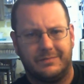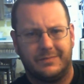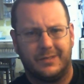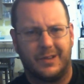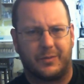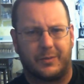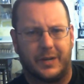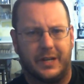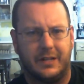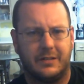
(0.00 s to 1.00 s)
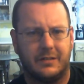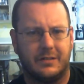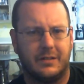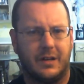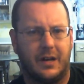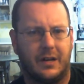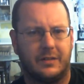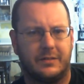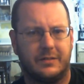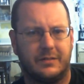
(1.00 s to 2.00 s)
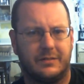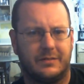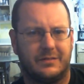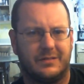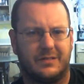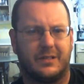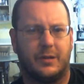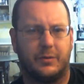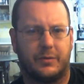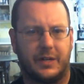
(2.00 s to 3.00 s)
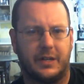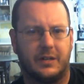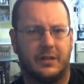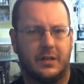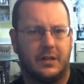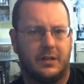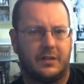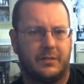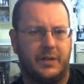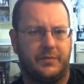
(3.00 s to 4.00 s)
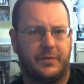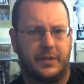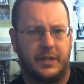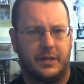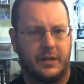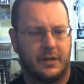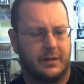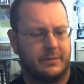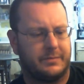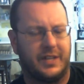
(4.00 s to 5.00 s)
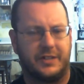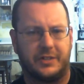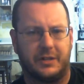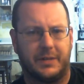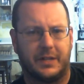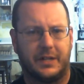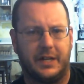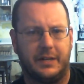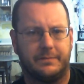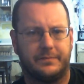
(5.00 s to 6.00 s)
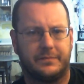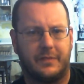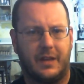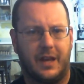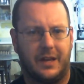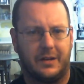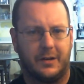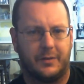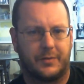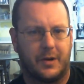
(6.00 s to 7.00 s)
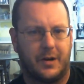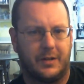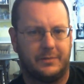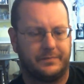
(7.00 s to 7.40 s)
go 3. Low 3. 3 for the sessionability. And overall,